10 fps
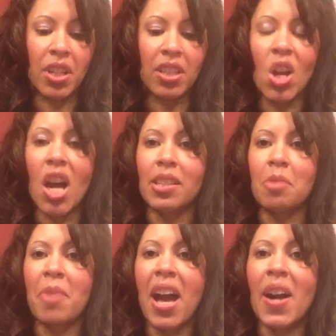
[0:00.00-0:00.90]
it talks
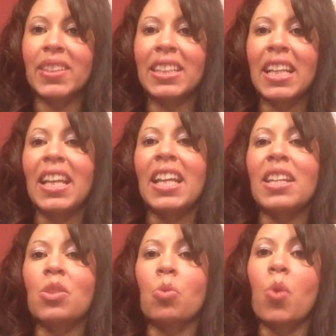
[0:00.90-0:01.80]
about
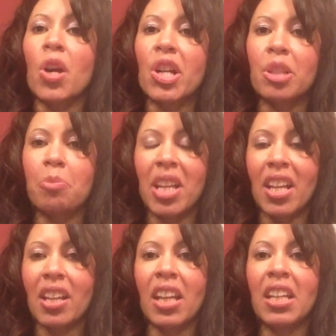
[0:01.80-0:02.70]
His Word
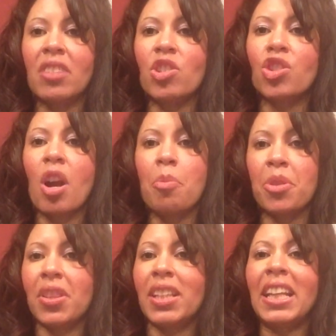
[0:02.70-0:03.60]
being sharper
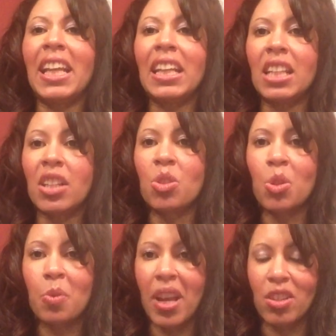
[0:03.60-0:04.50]
than any
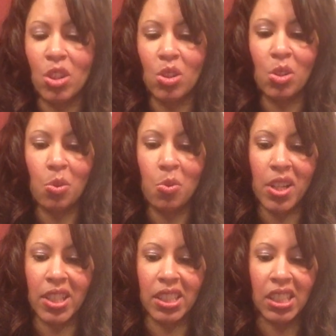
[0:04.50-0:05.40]
two edged
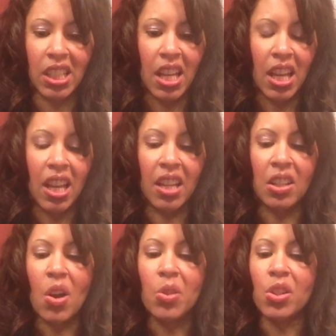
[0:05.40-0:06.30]
sword. And
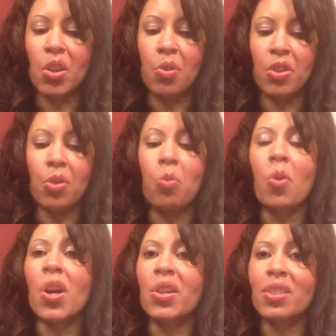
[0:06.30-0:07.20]
also, the
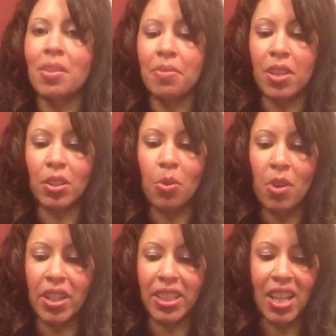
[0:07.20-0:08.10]
words of the
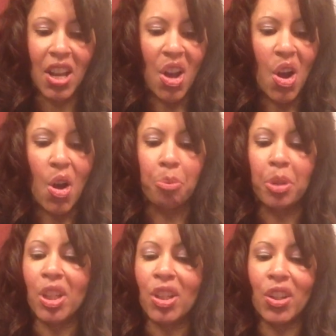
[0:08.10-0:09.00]
Lord are
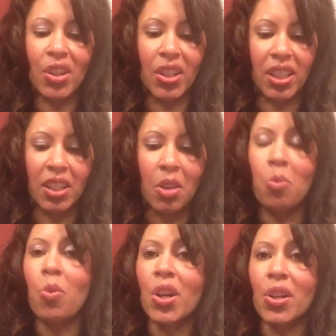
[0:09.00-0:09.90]
pure
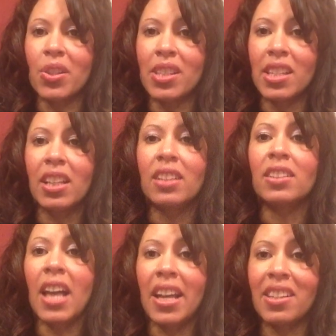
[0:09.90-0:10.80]
words
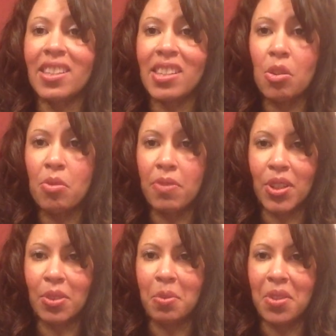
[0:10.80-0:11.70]
like
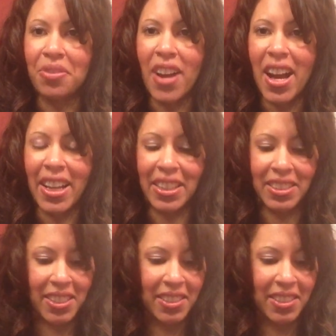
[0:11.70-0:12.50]
silver refined.